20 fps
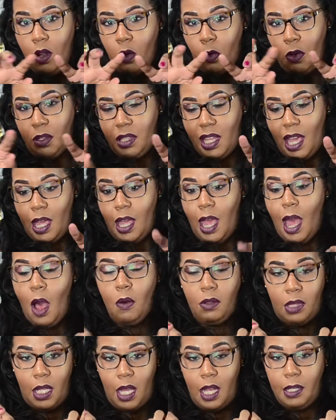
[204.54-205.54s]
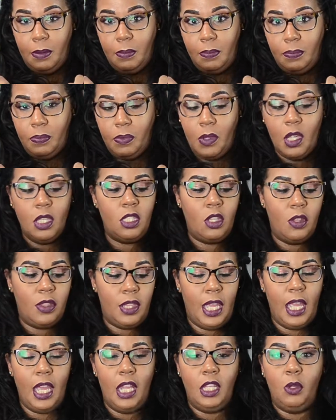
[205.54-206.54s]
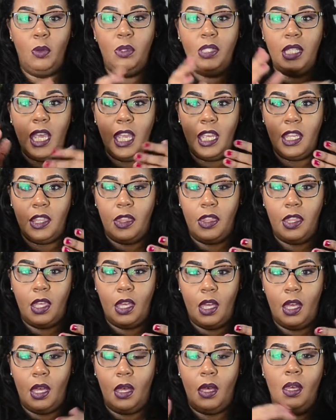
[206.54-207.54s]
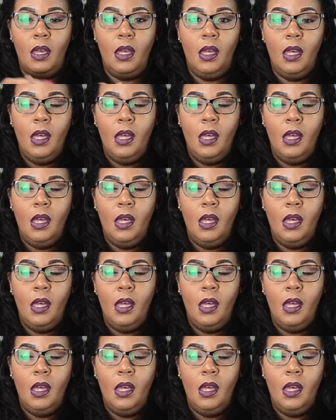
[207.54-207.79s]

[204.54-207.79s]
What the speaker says: or that outline. So then you take the,